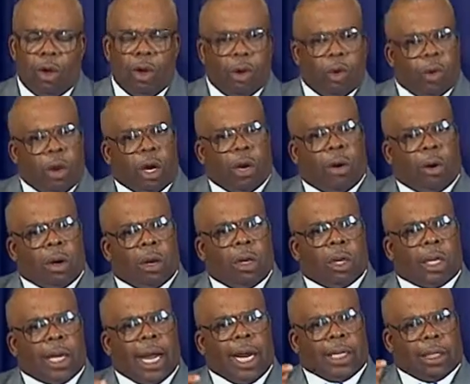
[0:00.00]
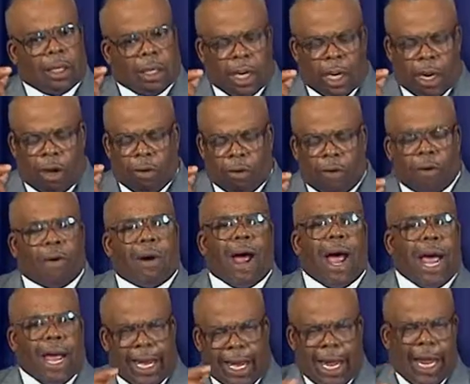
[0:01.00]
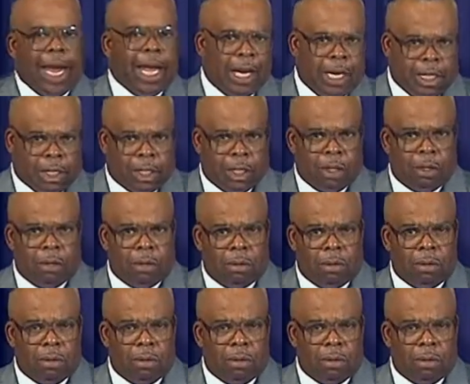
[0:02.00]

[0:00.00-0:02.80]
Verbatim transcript: we're going to look at the right attitude